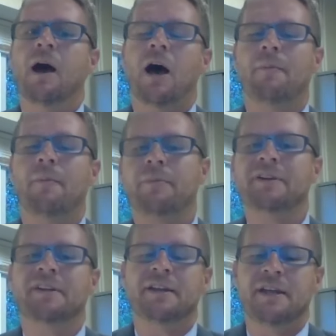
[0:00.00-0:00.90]
Um, I'll be
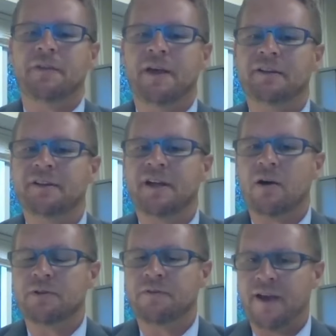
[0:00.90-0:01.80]
sending things out
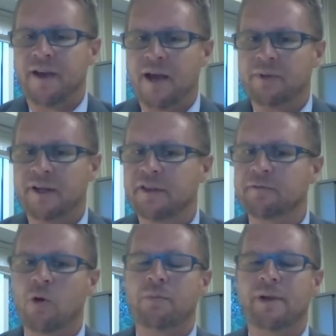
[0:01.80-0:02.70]
to families. This
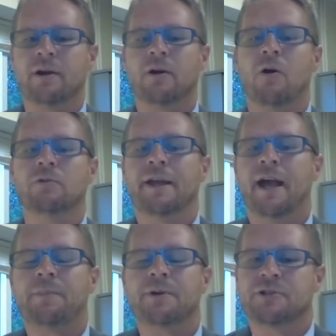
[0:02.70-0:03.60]
won't be your only
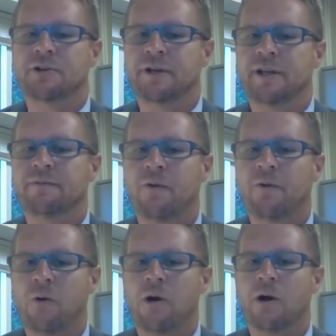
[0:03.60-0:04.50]
opportunity
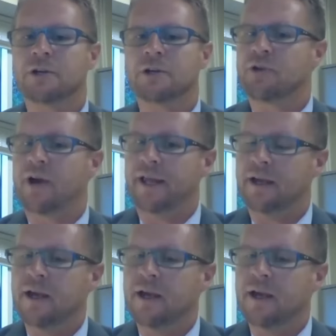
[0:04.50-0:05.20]
for a training.